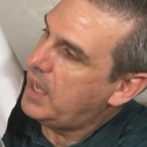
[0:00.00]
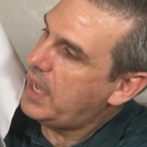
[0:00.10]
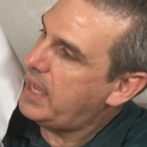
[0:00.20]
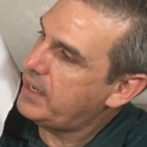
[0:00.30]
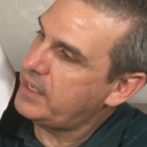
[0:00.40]

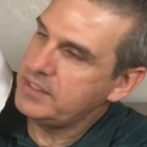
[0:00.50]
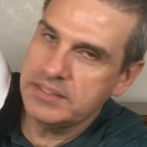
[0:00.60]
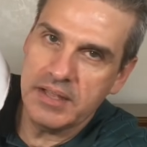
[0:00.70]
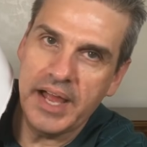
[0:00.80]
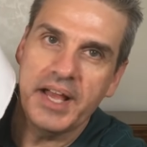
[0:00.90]
and
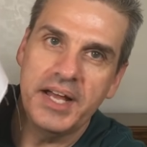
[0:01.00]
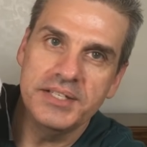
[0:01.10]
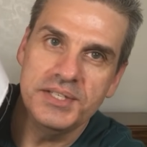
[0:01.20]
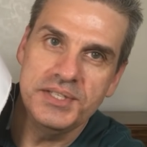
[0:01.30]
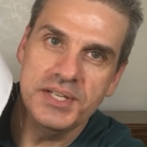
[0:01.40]
I got
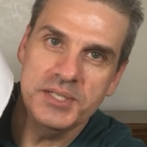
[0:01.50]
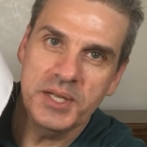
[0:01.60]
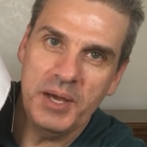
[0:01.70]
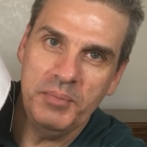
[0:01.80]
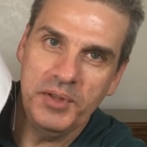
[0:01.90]
to stitch a
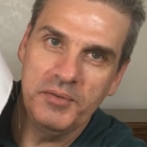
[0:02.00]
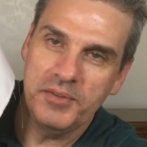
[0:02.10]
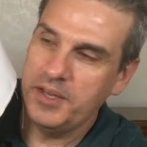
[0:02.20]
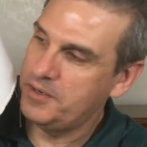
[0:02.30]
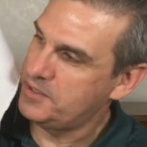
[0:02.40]
couple of
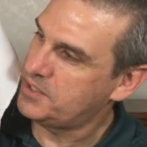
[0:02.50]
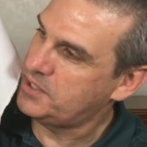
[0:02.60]
letters